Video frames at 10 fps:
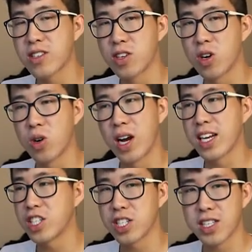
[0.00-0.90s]
So
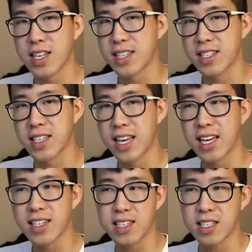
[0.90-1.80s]
any GCS less than
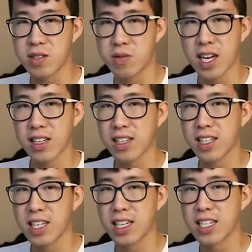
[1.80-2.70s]
eight is
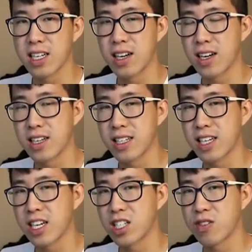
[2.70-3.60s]
technically an uh,
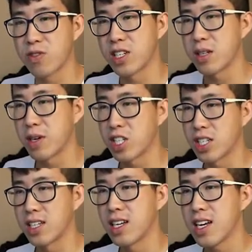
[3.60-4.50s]
indication indication for intubation.